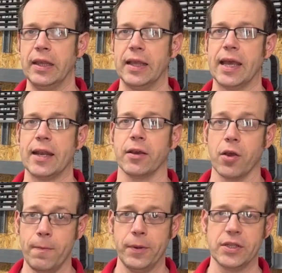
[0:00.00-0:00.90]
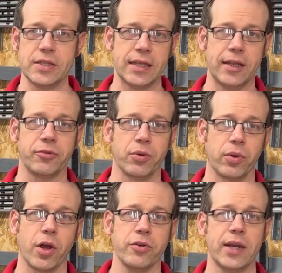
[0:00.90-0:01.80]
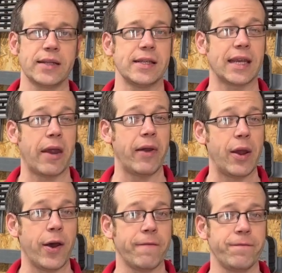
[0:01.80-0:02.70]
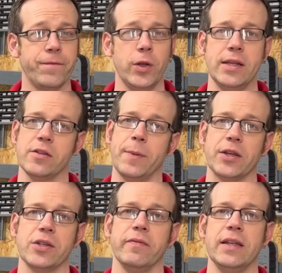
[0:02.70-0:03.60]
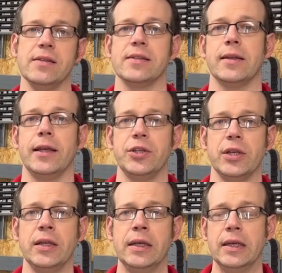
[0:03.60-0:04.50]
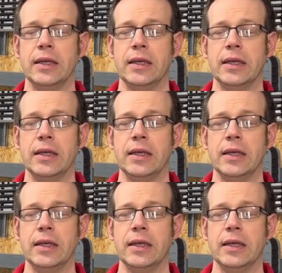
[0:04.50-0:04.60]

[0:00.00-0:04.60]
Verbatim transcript: They had a competent electrical contractor carry out a full inspection of the installation.